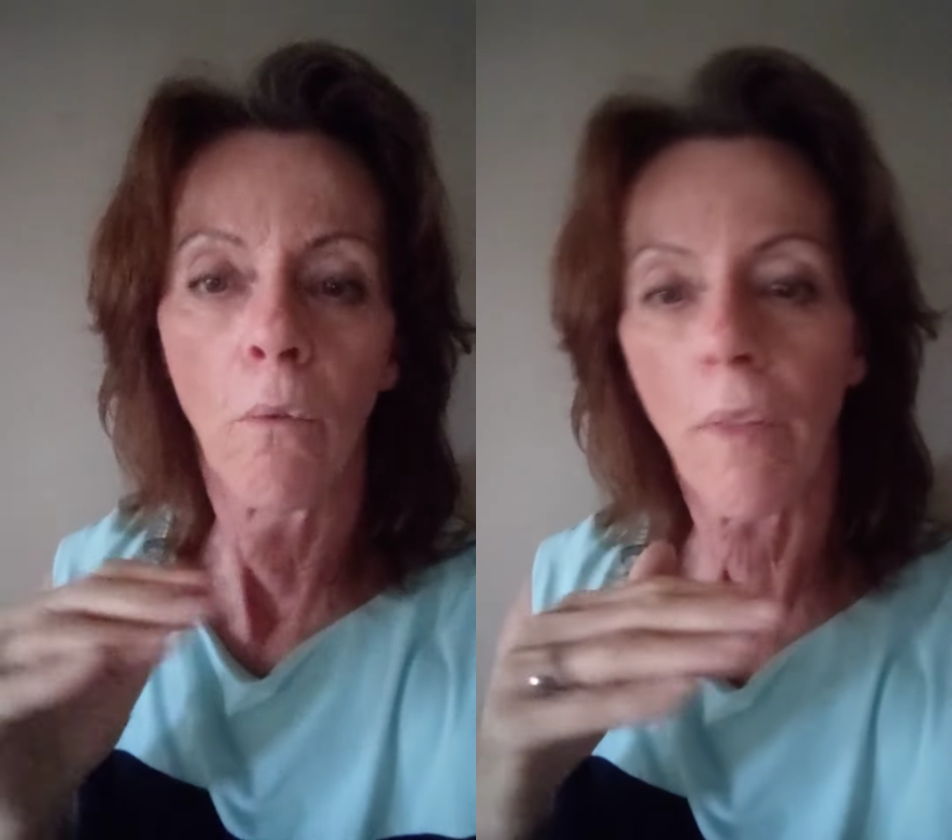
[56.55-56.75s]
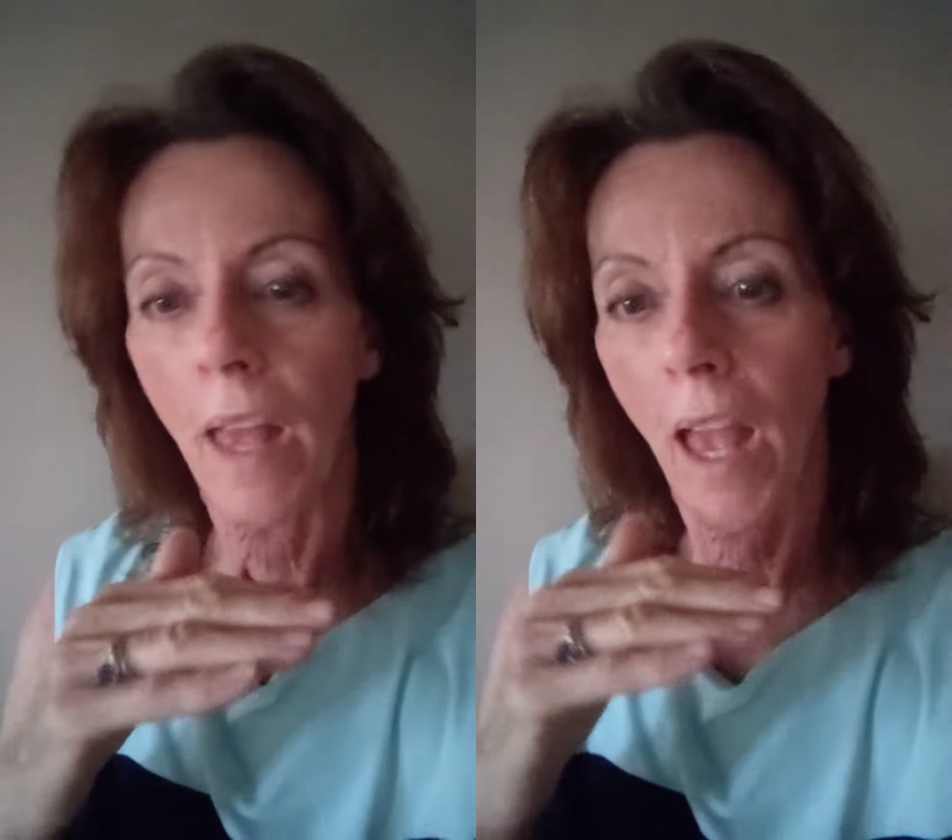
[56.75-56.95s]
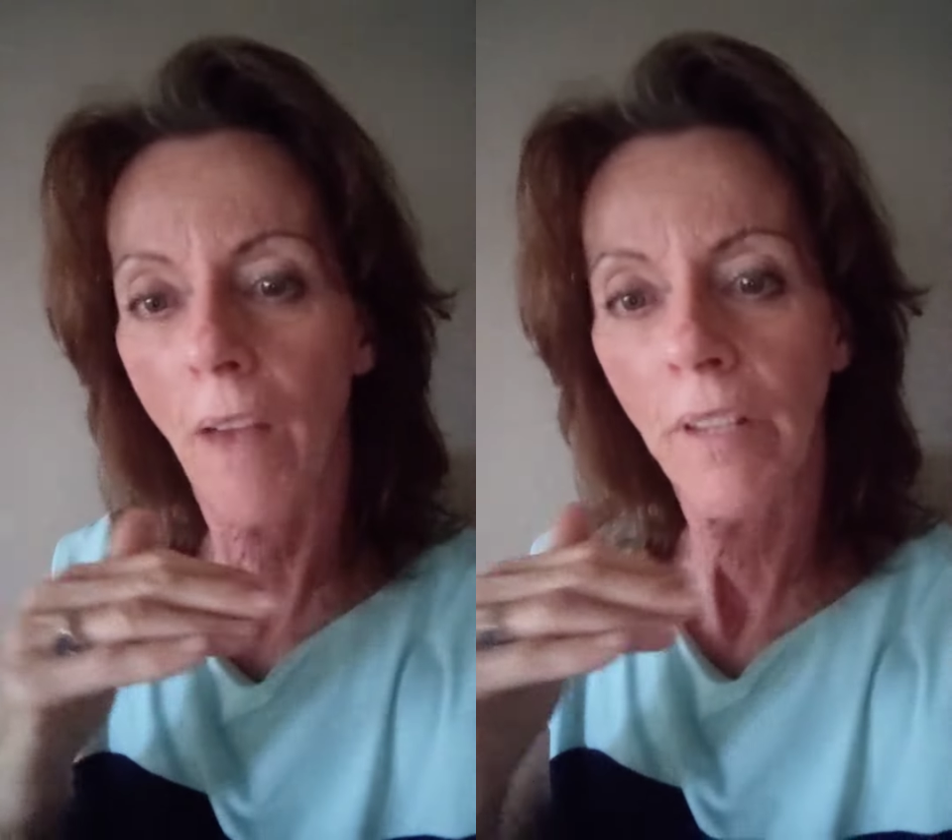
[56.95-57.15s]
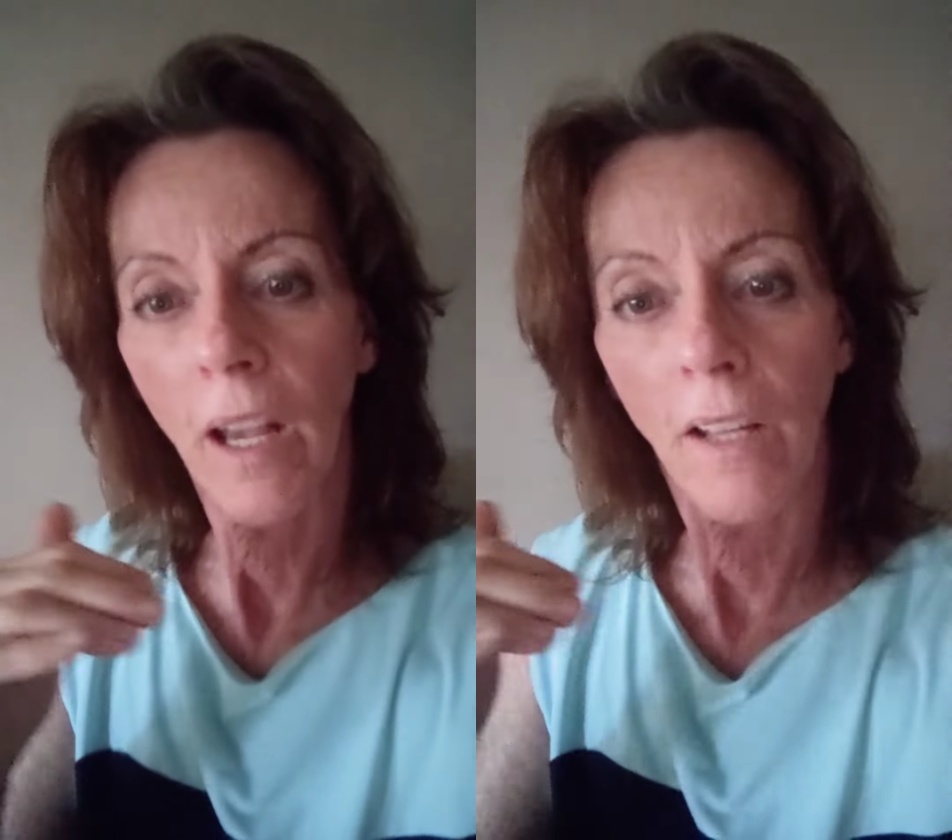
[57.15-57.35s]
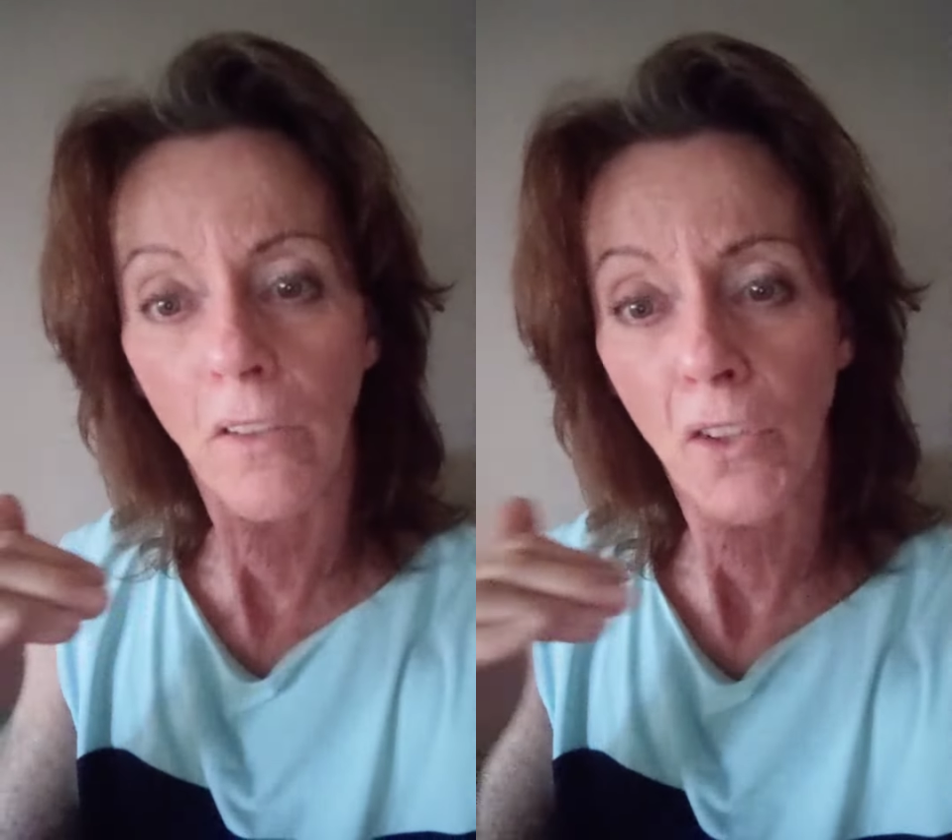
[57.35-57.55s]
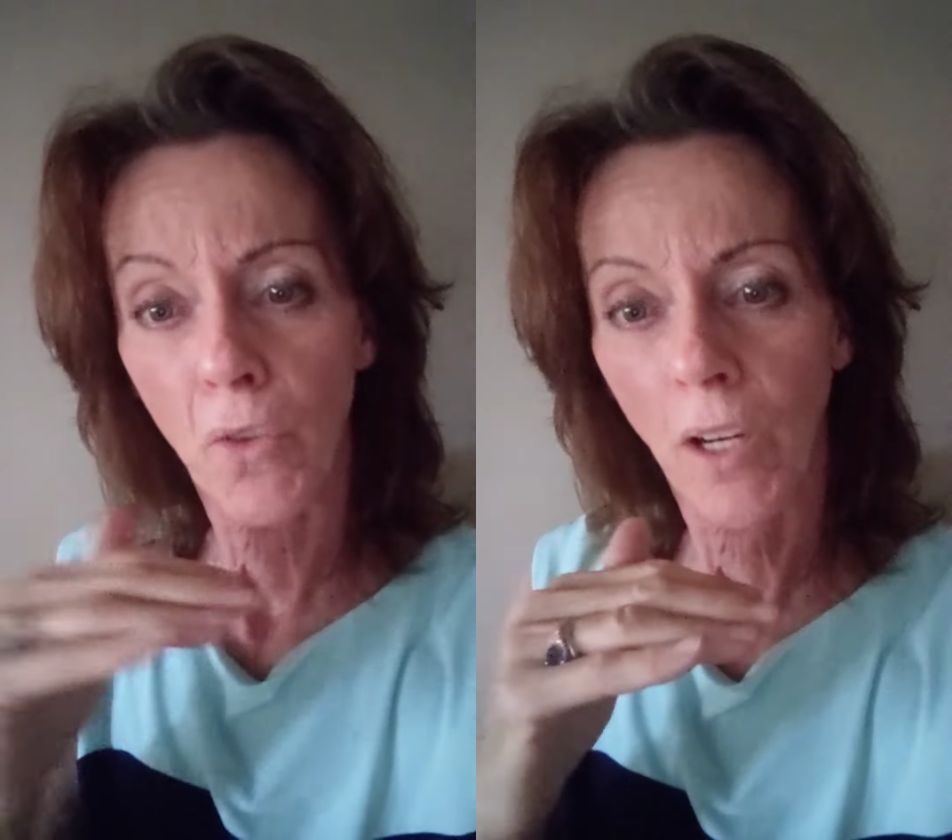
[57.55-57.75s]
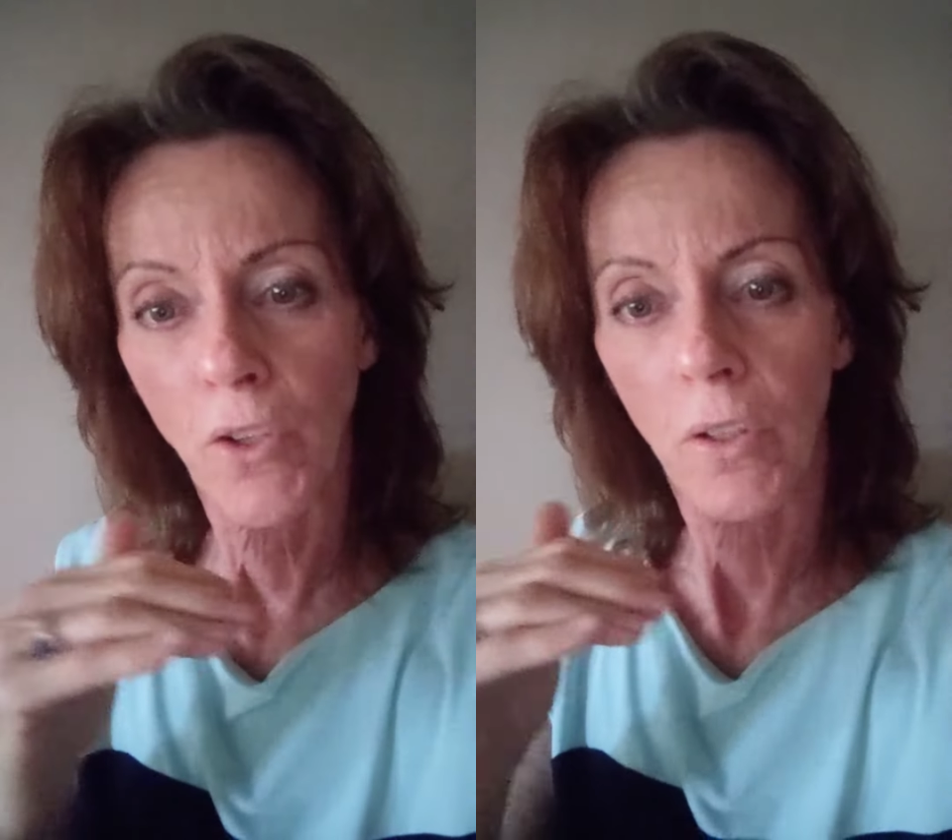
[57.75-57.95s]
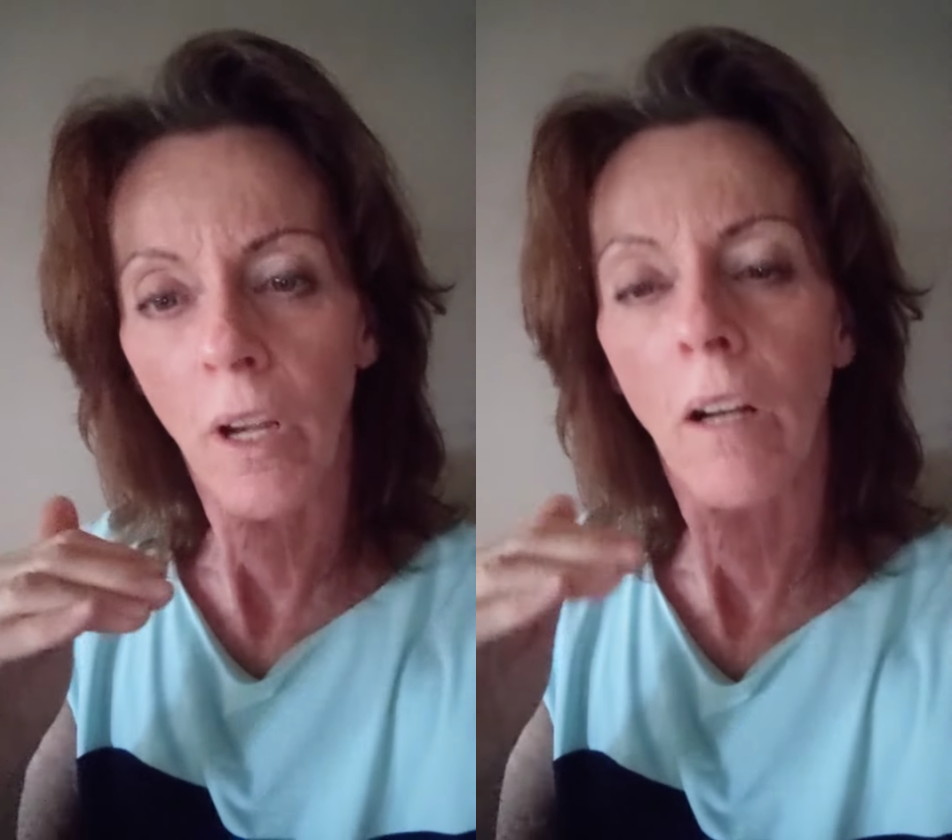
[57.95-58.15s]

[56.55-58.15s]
with a heavy understructure